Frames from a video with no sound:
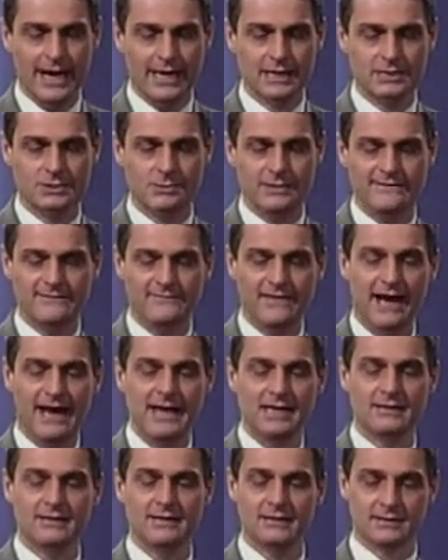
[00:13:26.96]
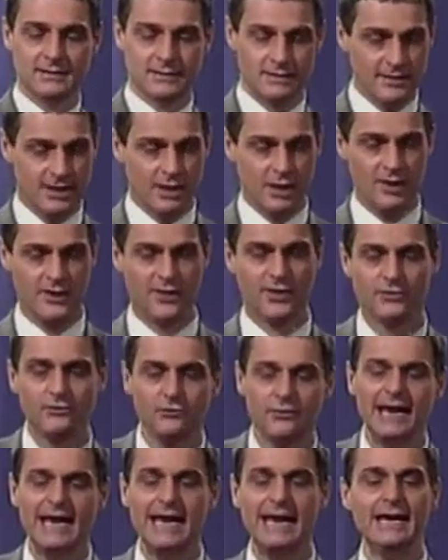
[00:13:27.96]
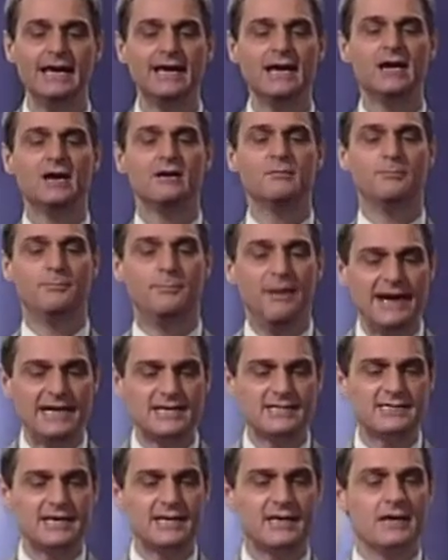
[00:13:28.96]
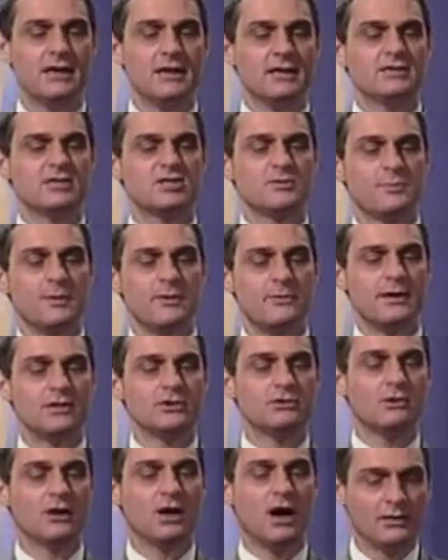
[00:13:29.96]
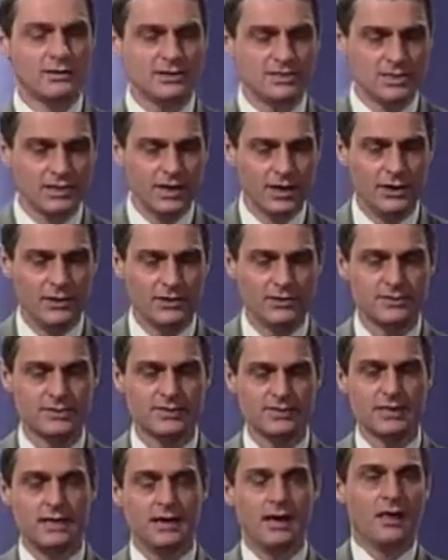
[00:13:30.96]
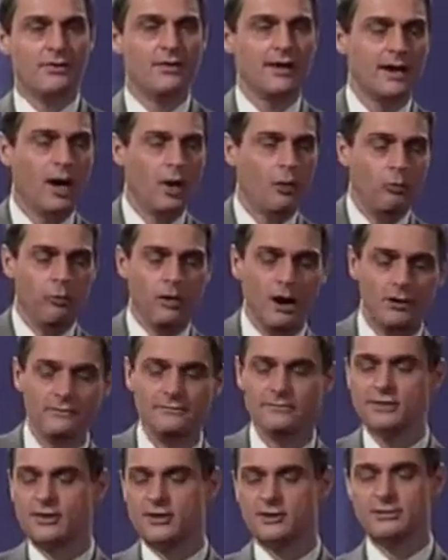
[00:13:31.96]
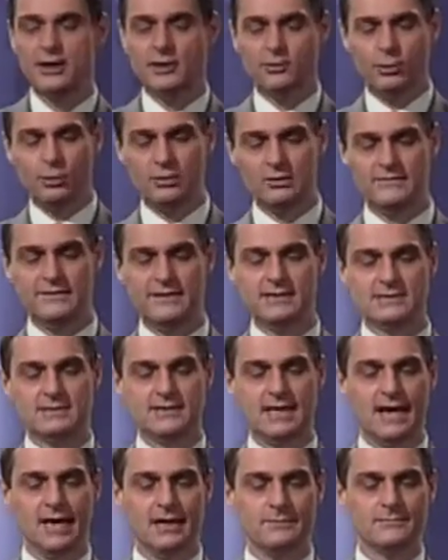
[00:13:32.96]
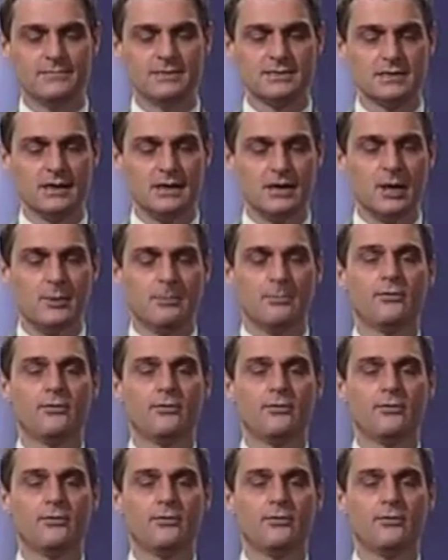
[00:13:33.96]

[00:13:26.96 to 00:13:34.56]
And we find that there are three basic spiritual concerns that are woven throughout all of these Psalms.